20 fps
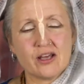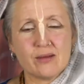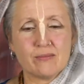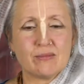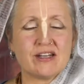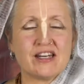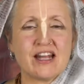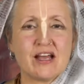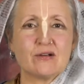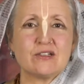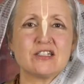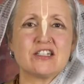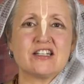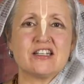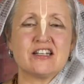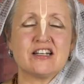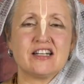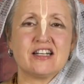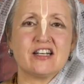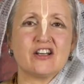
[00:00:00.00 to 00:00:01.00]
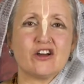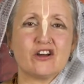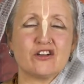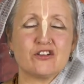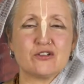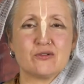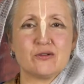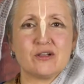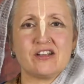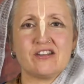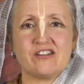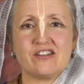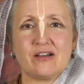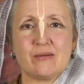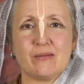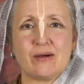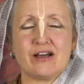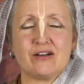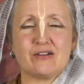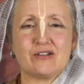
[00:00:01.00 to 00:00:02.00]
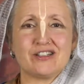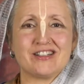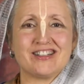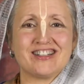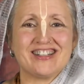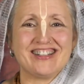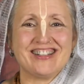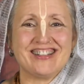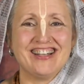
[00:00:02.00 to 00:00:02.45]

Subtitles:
but now it's here and he can't do anything about it.